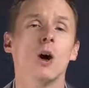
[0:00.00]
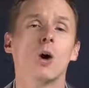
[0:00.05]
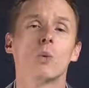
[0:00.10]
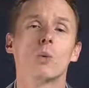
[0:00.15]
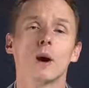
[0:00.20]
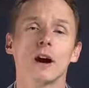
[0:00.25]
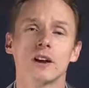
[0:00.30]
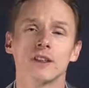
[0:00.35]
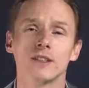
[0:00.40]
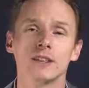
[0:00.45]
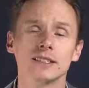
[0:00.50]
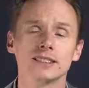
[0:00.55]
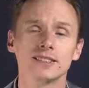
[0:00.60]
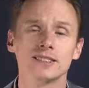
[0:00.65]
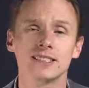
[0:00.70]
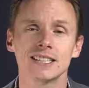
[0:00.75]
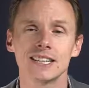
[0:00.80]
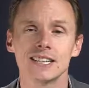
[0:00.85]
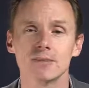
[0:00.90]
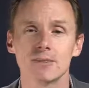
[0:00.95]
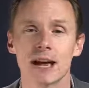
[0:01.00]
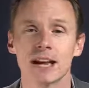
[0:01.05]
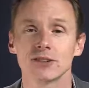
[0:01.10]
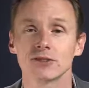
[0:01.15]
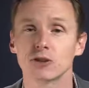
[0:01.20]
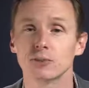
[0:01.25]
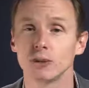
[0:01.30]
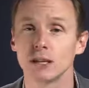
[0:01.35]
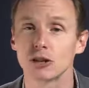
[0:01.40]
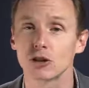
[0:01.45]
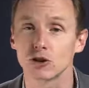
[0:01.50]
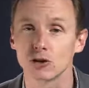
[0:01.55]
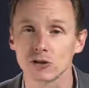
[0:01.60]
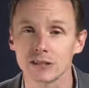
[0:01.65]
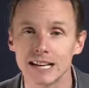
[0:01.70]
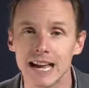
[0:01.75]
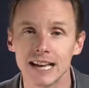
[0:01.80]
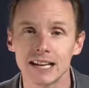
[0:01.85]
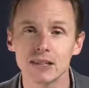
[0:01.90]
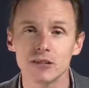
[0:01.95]
where this team has to be
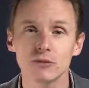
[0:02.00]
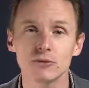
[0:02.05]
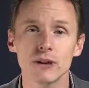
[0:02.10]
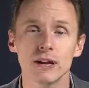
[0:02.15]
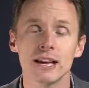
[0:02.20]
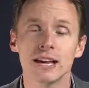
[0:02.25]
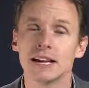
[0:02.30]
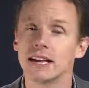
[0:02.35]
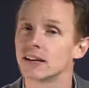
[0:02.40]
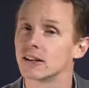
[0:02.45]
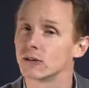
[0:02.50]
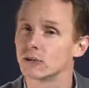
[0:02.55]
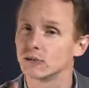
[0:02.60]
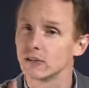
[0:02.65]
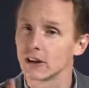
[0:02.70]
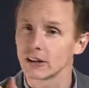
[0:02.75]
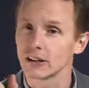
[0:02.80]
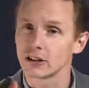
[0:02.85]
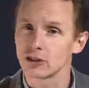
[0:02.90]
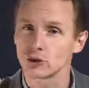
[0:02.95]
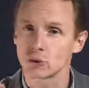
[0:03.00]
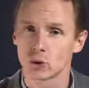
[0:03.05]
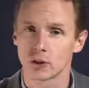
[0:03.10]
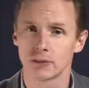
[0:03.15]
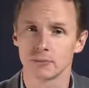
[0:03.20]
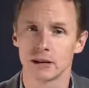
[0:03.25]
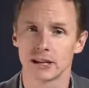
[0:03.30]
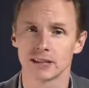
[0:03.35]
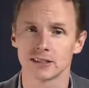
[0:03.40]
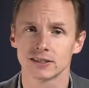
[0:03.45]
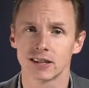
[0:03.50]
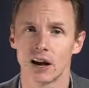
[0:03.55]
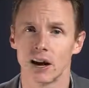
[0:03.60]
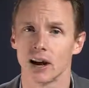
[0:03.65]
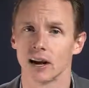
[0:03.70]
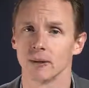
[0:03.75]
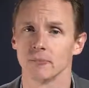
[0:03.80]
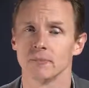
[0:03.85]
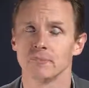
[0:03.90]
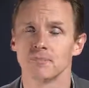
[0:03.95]
creative in a very short amount of
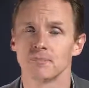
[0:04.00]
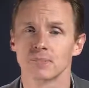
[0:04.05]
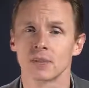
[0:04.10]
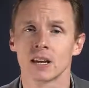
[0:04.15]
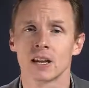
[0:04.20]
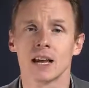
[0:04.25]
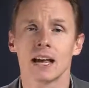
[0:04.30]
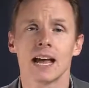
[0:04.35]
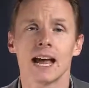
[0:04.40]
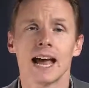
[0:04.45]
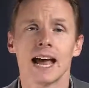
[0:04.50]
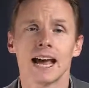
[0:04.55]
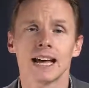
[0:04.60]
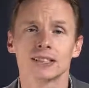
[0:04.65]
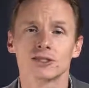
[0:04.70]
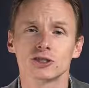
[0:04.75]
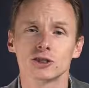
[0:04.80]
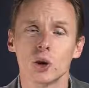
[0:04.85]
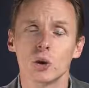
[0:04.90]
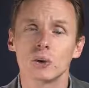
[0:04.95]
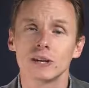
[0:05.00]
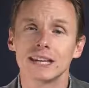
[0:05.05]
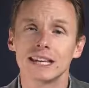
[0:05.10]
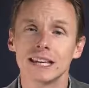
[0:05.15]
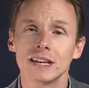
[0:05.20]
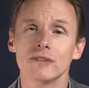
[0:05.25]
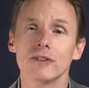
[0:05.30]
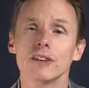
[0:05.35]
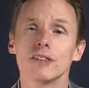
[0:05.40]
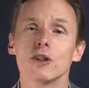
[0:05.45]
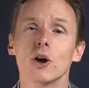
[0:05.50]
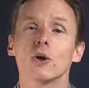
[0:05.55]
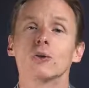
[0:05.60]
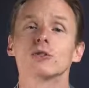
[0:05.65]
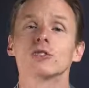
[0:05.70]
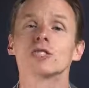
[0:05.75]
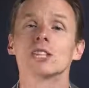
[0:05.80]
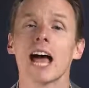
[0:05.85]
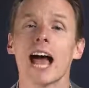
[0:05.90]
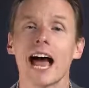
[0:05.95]
time. And so given
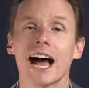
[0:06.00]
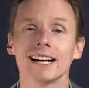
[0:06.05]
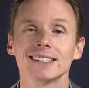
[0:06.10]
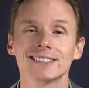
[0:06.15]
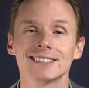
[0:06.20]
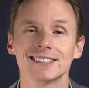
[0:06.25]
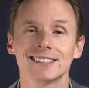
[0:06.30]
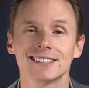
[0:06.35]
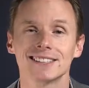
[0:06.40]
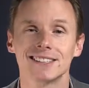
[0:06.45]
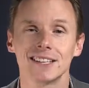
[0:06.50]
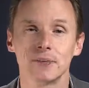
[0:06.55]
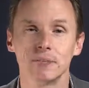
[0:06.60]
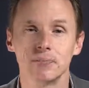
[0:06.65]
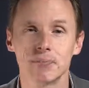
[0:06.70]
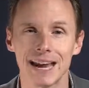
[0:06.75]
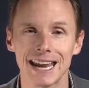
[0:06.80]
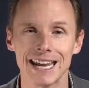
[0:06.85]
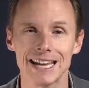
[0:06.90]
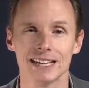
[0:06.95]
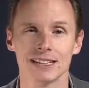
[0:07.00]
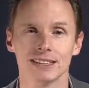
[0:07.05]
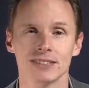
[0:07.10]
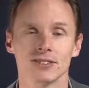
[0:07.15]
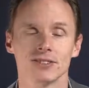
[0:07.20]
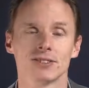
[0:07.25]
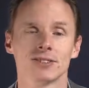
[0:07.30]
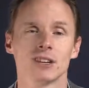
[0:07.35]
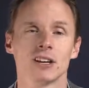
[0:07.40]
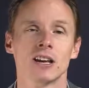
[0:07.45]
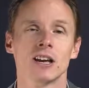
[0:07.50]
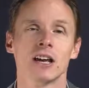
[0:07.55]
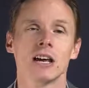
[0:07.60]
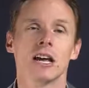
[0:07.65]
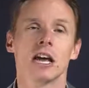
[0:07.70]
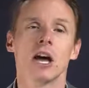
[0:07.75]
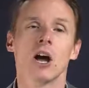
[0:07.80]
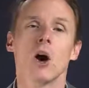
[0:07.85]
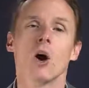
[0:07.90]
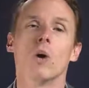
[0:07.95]
those task demands,
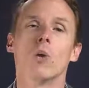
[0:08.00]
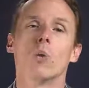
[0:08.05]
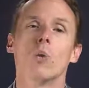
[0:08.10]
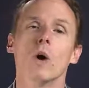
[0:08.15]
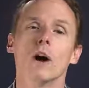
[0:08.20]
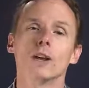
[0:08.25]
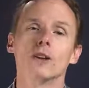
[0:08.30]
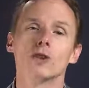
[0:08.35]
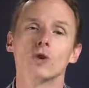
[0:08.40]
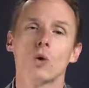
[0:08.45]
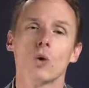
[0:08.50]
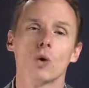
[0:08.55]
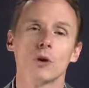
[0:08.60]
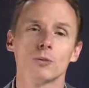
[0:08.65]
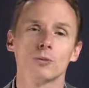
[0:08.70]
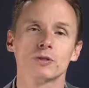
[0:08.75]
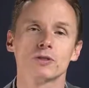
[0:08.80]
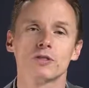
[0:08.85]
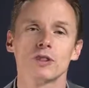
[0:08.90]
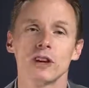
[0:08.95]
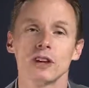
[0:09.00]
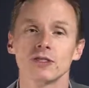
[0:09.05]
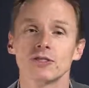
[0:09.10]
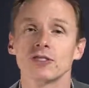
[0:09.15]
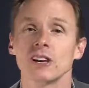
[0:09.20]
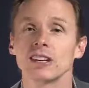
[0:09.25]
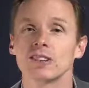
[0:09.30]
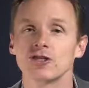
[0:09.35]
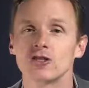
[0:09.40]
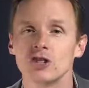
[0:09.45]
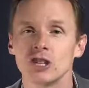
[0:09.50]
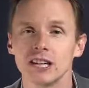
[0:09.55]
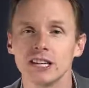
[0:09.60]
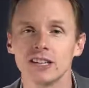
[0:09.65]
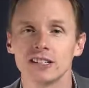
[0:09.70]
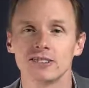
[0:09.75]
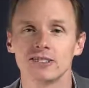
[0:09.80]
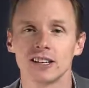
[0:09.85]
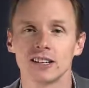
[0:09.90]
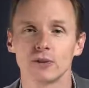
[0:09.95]
what norms does
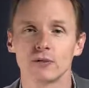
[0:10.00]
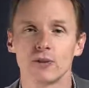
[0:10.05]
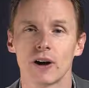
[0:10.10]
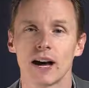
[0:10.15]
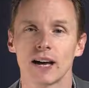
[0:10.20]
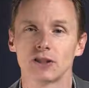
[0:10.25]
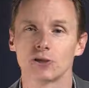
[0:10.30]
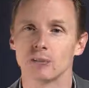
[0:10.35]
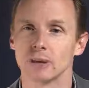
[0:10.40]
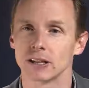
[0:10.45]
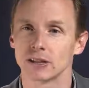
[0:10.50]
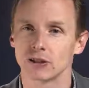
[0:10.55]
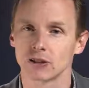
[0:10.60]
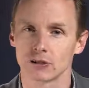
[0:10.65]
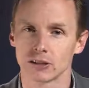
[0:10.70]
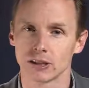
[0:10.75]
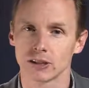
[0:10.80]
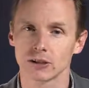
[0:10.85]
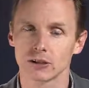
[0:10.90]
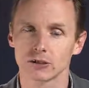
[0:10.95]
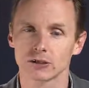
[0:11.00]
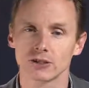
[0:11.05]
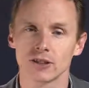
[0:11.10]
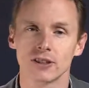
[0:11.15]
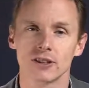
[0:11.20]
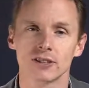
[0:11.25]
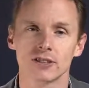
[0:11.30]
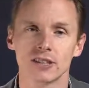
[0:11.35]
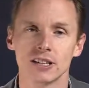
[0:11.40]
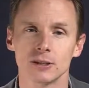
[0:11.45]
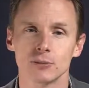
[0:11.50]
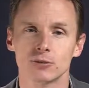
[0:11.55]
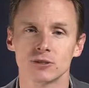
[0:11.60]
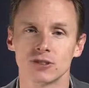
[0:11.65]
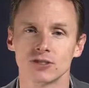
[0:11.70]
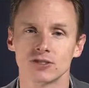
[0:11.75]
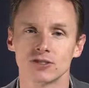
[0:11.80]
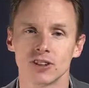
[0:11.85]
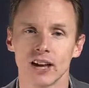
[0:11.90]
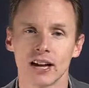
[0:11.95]
Gene identify as being critical to the team's
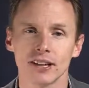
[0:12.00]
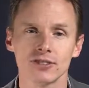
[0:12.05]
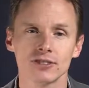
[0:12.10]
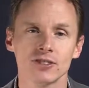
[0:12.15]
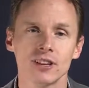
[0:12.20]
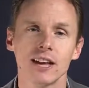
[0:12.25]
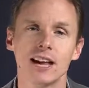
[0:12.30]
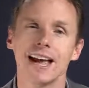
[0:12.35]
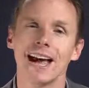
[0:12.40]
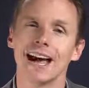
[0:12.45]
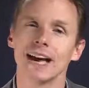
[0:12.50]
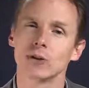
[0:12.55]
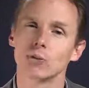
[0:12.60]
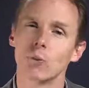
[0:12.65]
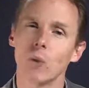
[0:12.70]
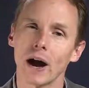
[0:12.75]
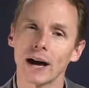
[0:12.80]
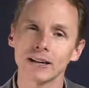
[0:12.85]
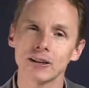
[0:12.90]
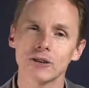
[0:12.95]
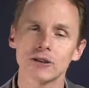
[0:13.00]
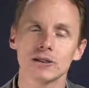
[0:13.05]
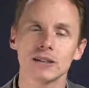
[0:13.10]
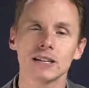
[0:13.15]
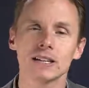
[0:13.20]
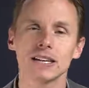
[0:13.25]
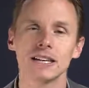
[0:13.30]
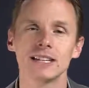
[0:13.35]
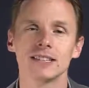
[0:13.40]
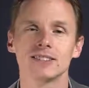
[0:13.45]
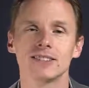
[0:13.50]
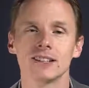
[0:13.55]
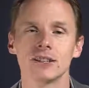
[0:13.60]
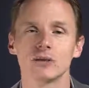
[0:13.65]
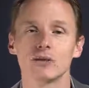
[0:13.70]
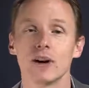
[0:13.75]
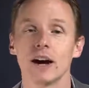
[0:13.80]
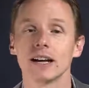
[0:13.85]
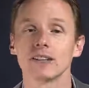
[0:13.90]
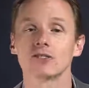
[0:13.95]
success? And why do you think he
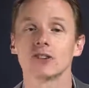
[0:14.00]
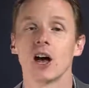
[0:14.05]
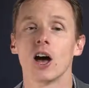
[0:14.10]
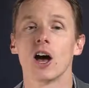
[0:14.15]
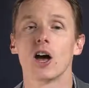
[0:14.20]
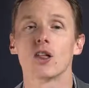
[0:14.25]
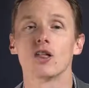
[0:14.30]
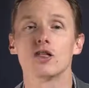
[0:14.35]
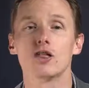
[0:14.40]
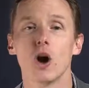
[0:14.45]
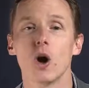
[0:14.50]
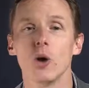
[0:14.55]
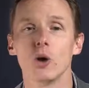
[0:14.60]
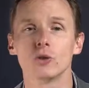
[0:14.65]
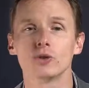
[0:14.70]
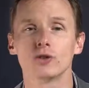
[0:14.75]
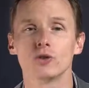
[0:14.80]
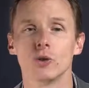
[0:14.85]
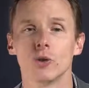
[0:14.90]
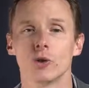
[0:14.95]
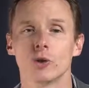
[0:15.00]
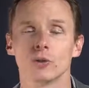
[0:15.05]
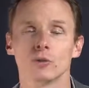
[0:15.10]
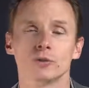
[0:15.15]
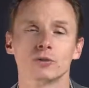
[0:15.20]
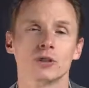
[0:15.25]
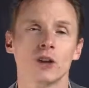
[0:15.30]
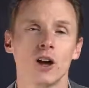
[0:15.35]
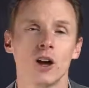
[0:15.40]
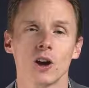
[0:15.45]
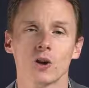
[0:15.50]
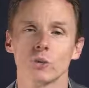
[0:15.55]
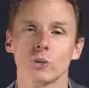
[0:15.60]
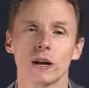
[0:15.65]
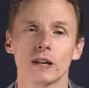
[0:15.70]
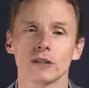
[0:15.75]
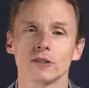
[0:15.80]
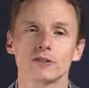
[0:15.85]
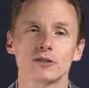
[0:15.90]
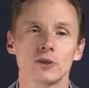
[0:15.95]
identifies those norms
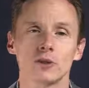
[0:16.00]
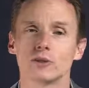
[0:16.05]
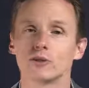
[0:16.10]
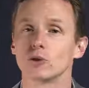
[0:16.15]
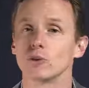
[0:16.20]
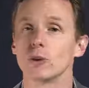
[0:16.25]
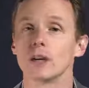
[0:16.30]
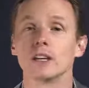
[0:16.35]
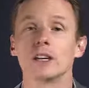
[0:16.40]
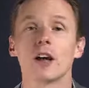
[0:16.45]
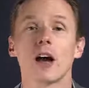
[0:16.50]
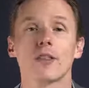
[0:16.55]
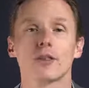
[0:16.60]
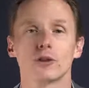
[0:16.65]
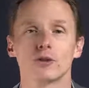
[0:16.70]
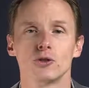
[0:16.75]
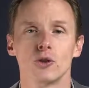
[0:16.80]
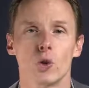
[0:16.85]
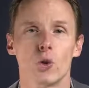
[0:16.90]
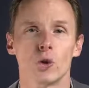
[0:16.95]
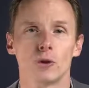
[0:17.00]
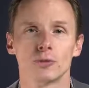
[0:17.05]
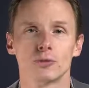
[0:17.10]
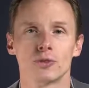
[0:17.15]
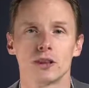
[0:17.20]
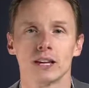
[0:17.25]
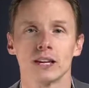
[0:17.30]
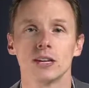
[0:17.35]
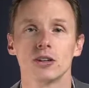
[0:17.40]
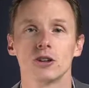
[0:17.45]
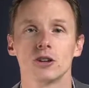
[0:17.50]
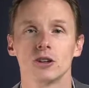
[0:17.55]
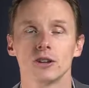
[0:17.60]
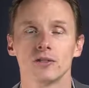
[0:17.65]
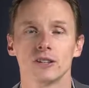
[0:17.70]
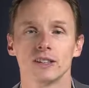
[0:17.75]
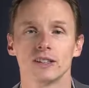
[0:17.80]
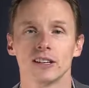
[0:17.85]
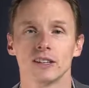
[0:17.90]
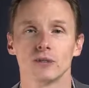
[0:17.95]
relative to any other norms that he could
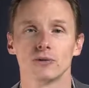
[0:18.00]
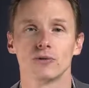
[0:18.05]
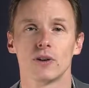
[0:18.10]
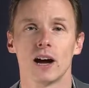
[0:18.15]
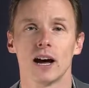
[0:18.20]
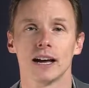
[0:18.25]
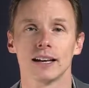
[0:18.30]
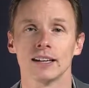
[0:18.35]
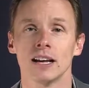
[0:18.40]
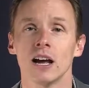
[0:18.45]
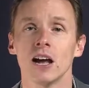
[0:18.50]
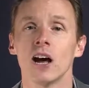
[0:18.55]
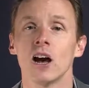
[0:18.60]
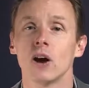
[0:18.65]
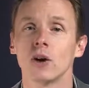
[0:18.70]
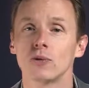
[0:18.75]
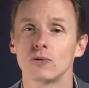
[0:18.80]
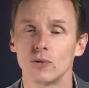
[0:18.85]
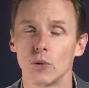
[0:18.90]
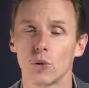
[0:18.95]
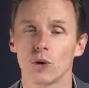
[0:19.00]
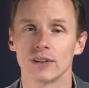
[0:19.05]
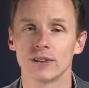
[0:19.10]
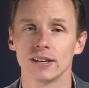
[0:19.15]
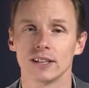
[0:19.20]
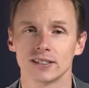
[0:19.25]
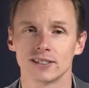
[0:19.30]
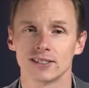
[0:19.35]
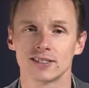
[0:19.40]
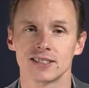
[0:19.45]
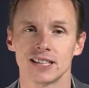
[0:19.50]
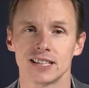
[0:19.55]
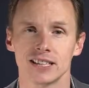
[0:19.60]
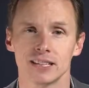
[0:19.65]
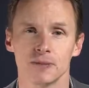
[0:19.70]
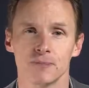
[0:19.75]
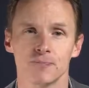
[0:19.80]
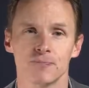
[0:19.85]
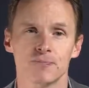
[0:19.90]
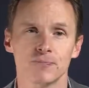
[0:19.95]
have identified for this
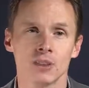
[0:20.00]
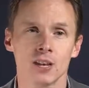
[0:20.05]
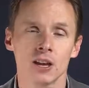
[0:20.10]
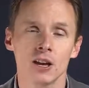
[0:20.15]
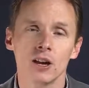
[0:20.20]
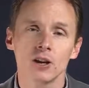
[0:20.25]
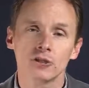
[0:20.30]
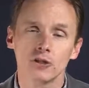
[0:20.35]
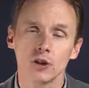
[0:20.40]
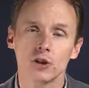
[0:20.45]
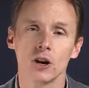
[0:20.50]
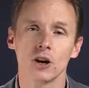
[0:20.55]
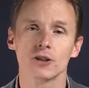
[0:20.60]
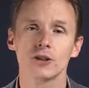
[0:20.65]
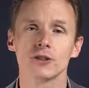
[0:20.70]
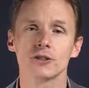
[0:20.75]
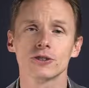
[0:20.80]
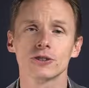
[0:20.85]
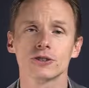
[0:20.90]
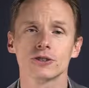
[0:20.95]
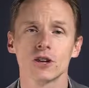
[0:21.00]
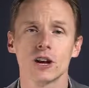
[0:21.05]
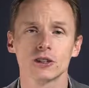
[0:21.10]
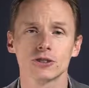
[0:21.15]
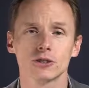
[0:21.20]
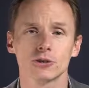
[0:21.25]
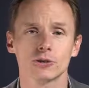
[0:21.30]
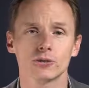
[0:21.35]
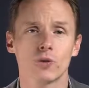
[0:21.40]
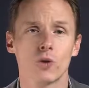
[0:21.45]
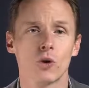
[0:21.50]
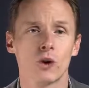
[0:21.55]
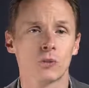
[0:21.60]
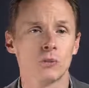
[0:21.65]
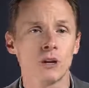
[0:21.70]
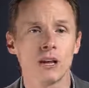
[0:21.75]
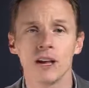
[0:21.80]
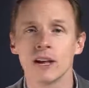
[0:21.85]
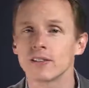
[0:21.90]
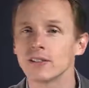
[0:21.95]
team? So go to your discussion
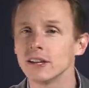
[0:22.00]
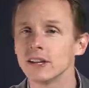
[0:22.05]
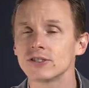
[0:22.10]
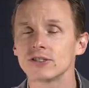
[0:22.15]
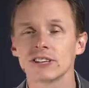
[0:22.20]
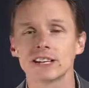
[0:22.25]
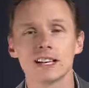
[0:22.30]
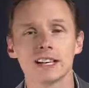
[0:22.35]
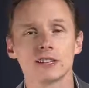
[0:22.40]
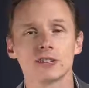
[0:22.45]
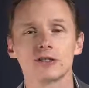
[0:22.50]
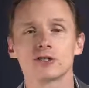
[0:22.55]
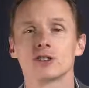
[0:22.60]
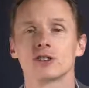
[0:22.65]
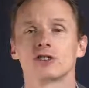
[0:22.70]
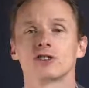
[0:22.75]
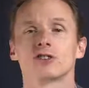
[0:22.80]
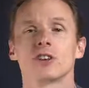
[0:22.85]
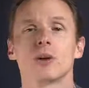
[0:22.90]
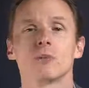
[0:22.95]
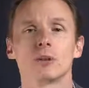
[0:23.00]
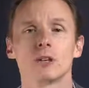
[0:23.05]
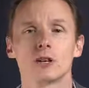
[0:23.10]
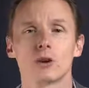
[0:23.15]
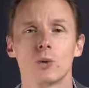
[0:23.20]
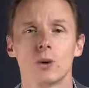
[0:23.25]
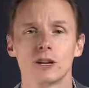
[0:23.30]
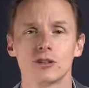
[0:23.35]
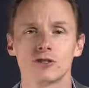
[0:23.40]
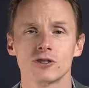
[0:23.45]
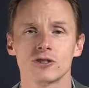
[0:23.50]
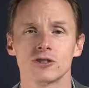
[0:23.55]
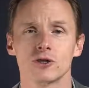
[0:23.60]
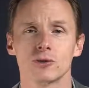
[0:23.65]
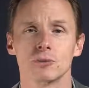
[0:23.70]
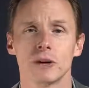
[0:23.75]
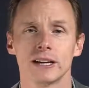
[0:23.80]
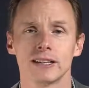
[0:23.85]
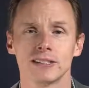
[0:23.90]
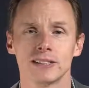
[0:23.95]
forum. These, again, are just some of the questions
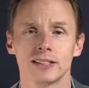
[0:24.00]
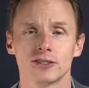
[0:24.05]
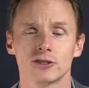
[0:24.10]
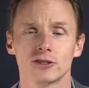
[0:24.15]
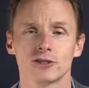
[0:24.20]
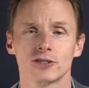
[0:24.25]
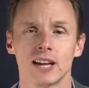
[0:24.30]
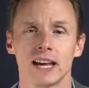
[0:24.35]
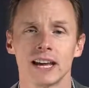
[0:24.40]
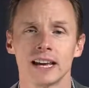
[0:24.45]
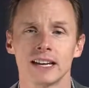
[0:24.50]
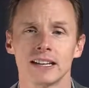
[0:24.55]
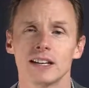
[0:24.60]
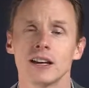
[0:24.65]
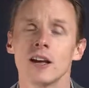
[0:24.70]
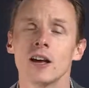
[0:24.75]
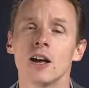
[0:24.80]
you might entertain,